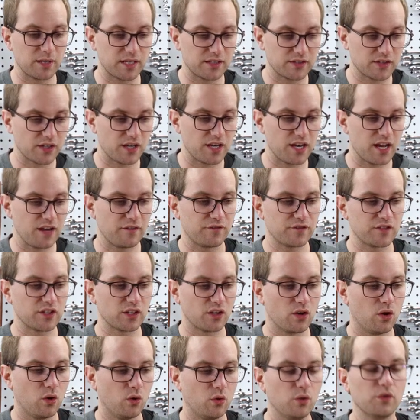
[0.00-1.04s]
but it's enough to
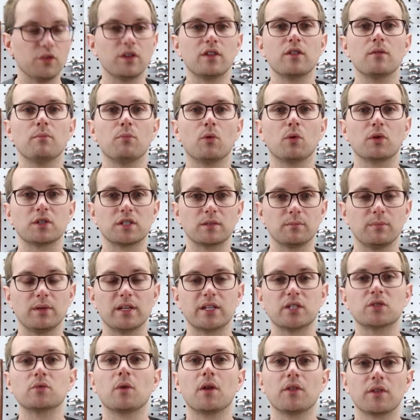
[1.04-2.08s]
hold the boards in
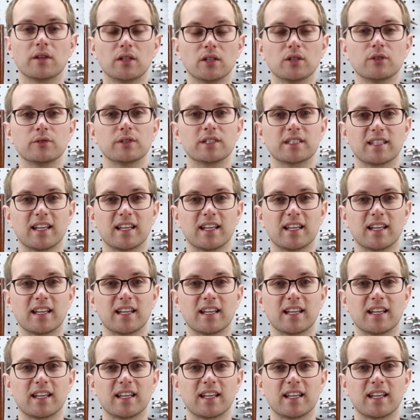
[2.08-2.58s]
place while the glue is